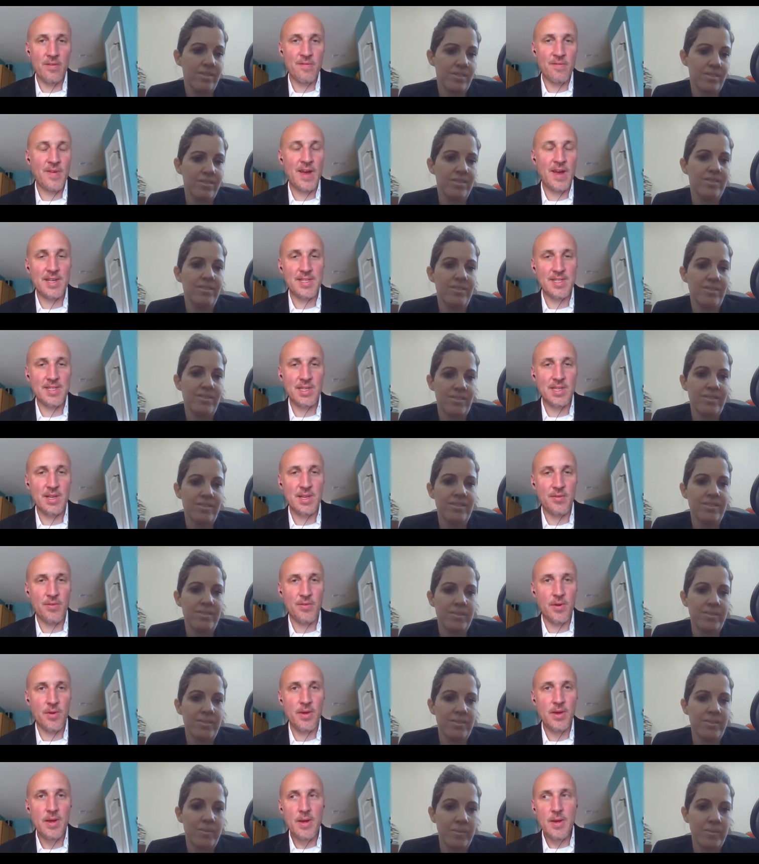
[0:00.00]
Speaker 1: vastly
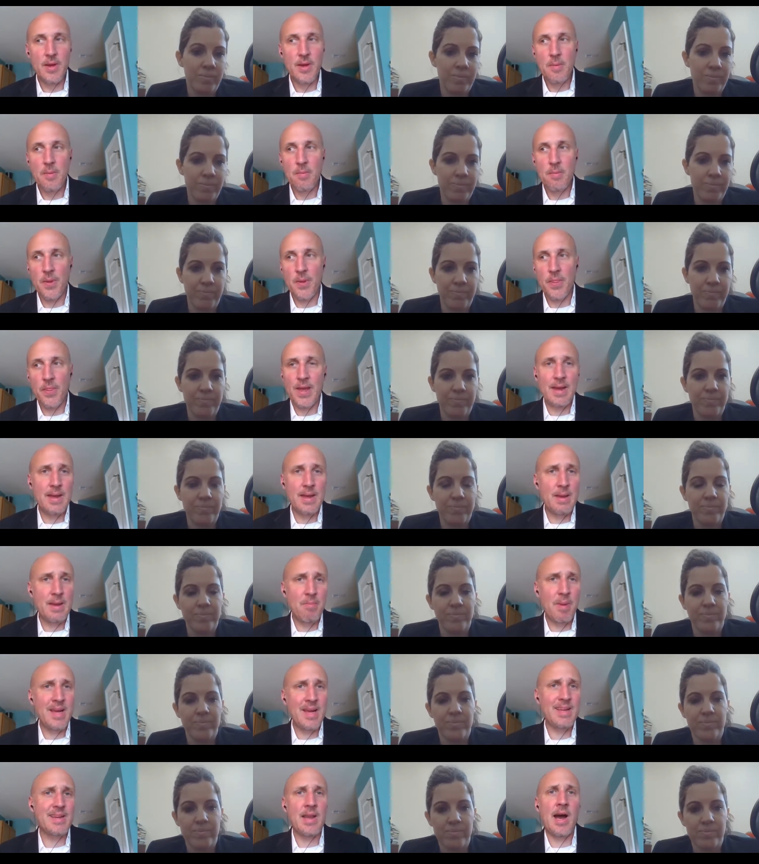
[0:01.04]
different but they
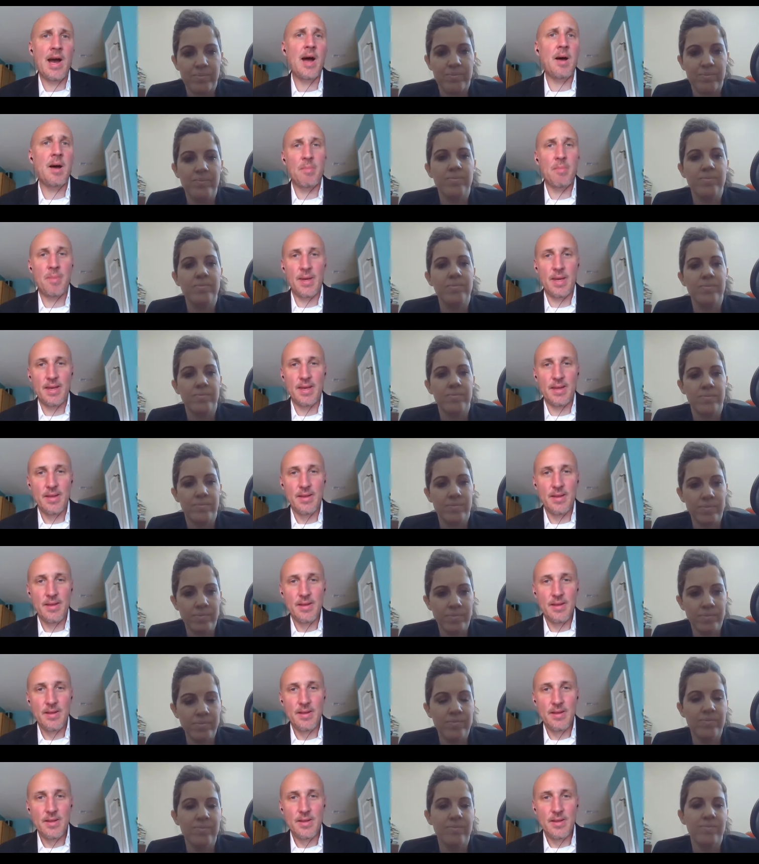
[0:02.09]
might not be
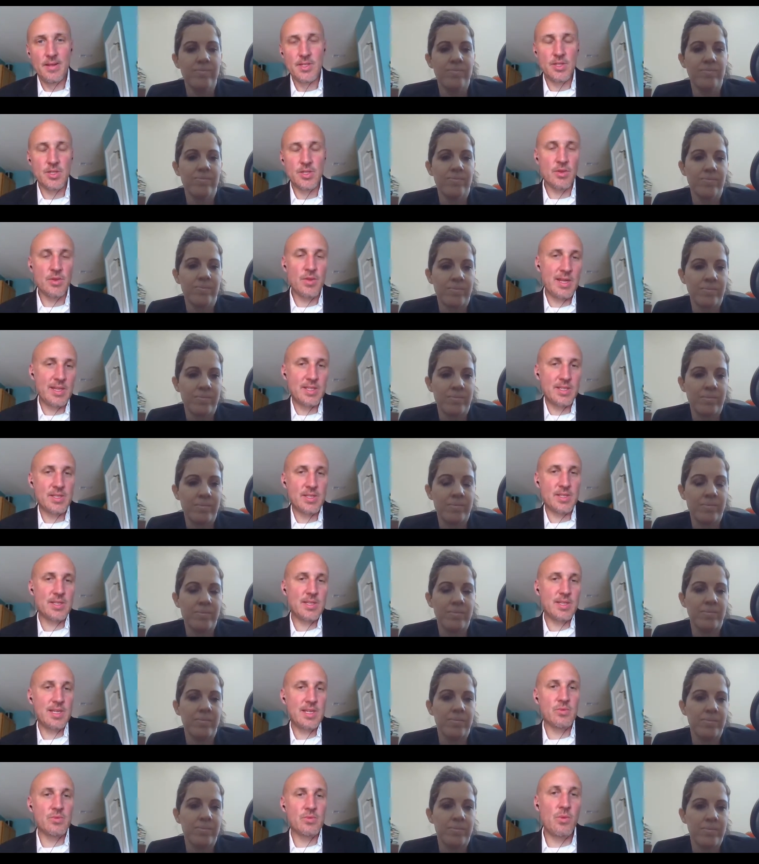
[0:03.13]
mm-hmm. so that's
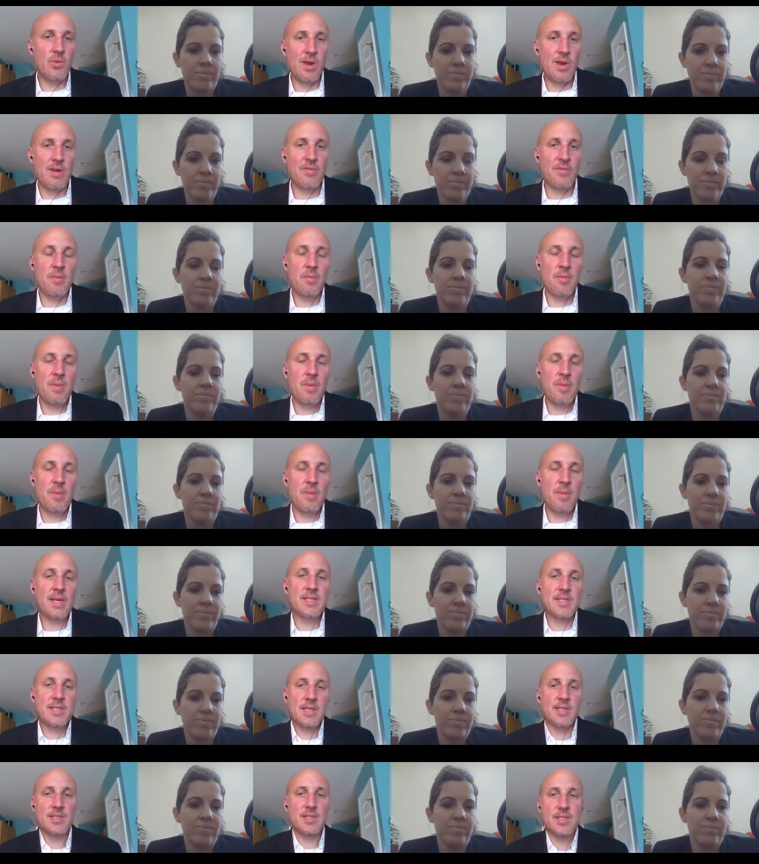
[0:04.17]
that's what we have to make
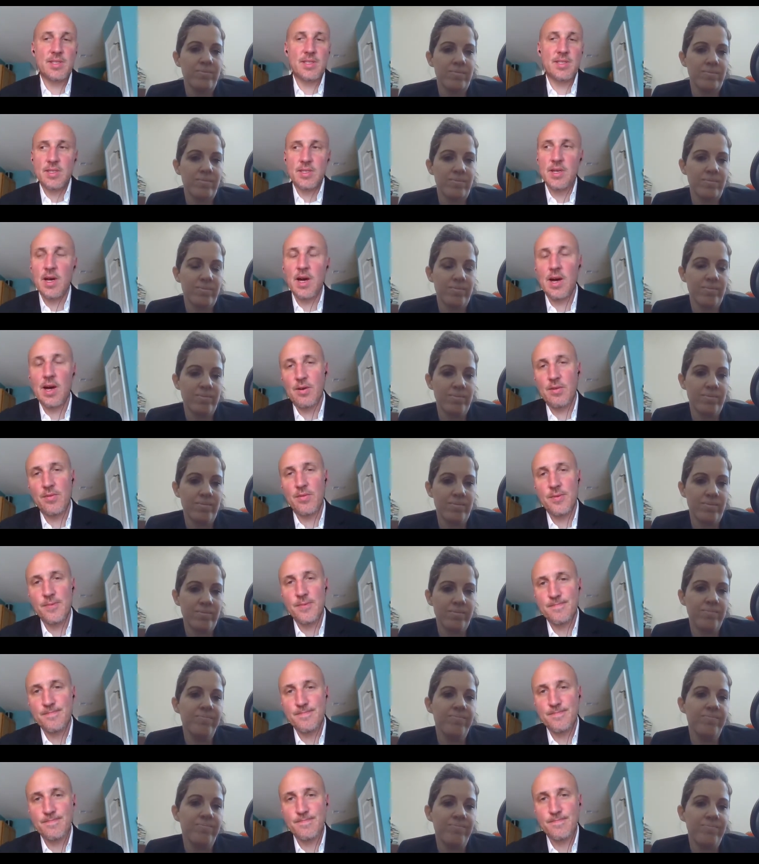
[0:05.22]
sense of
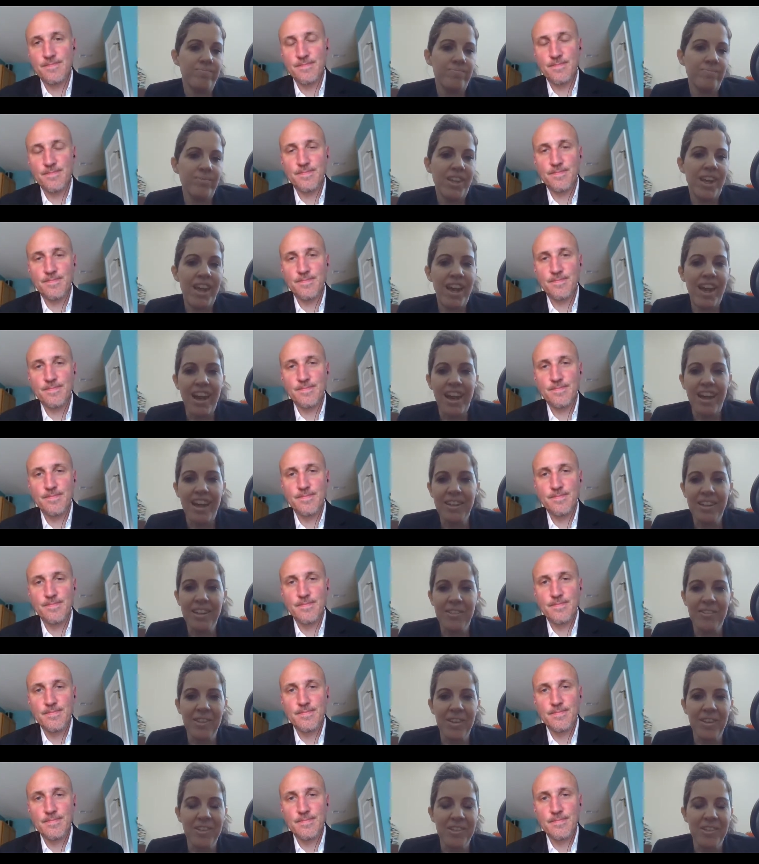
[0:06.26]
Speaker 2: mm-hmm. i
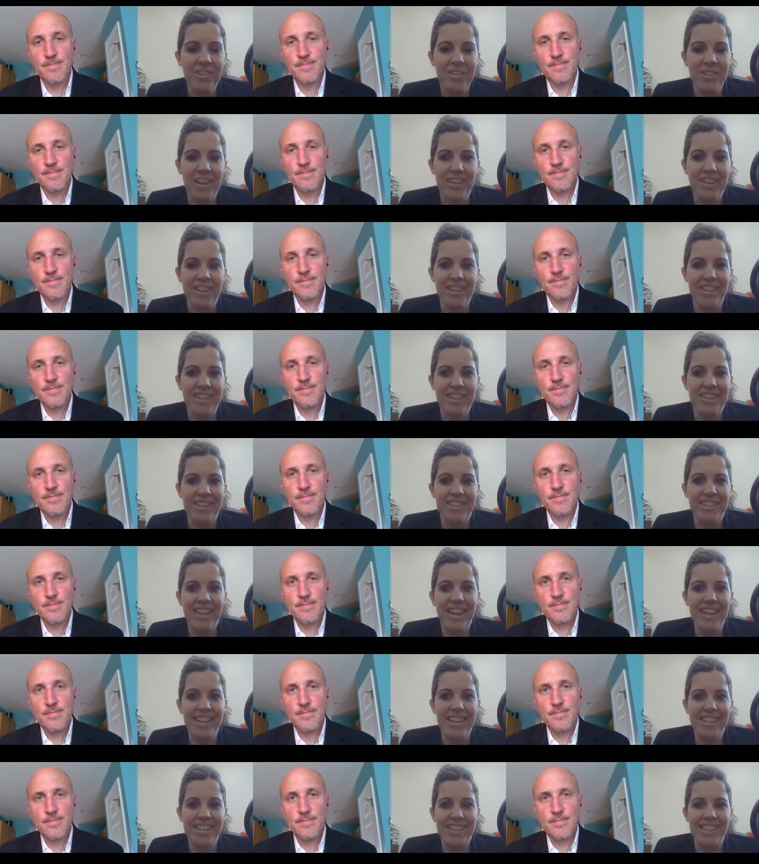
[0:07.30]
love all those ideas
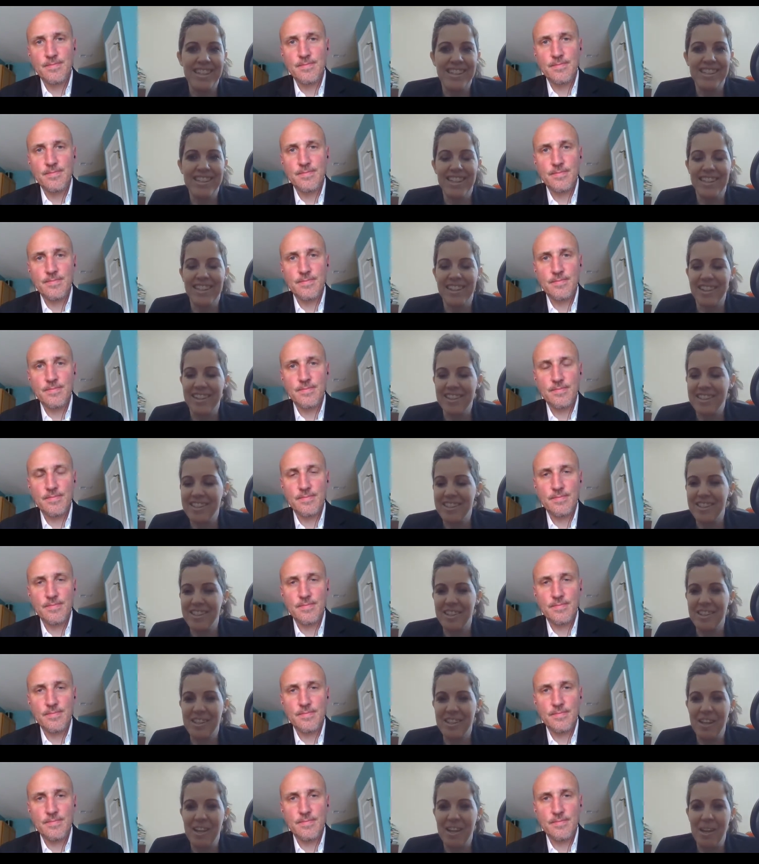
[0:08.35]
yes it's a
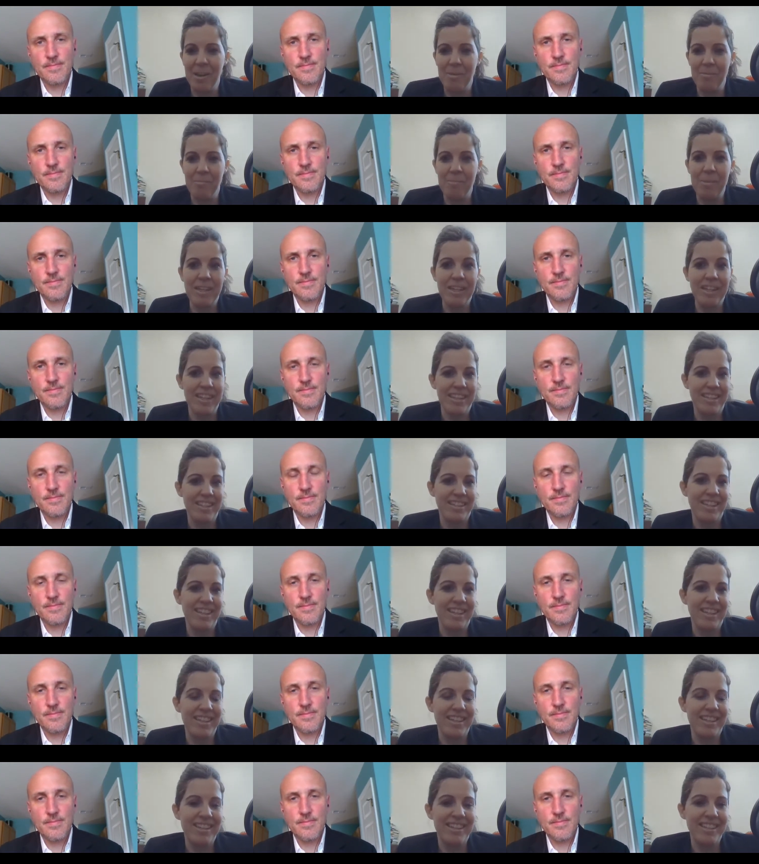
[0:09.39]
constant uh, making
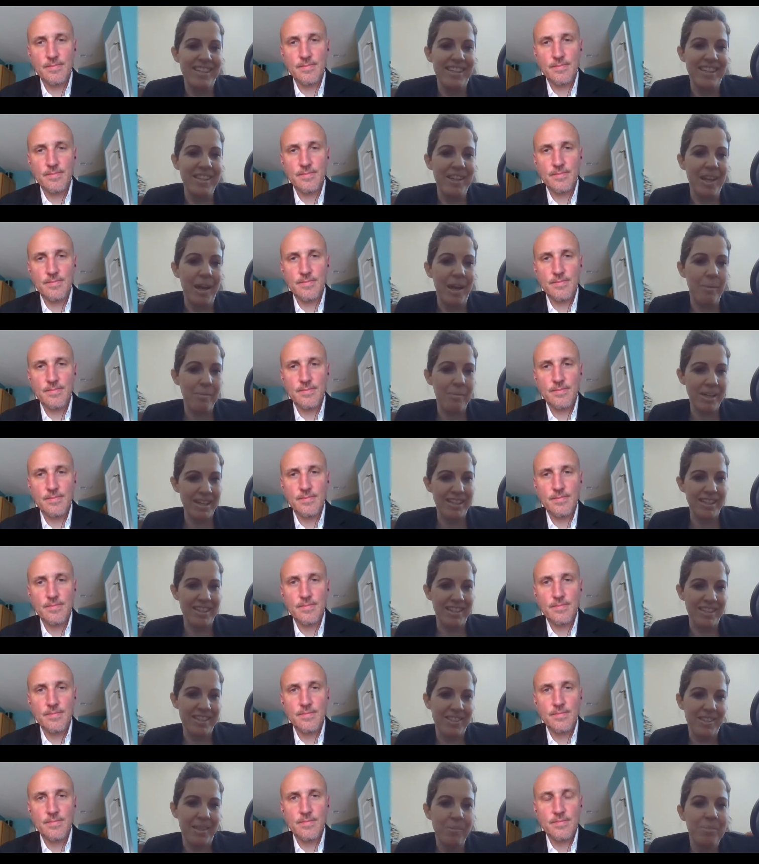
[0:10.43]
sense and not
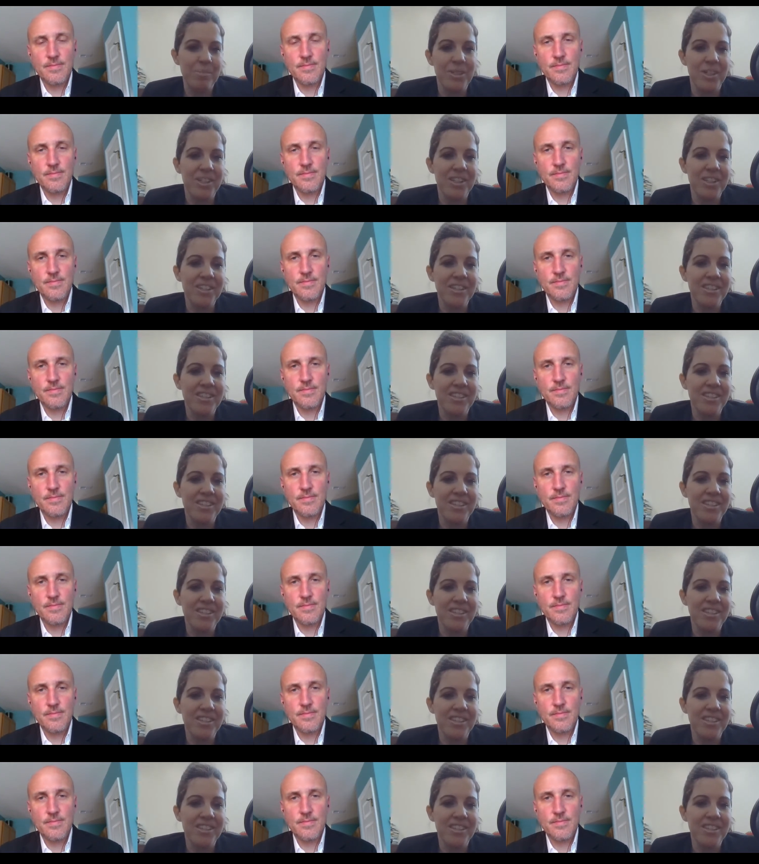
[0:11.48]
making assumptions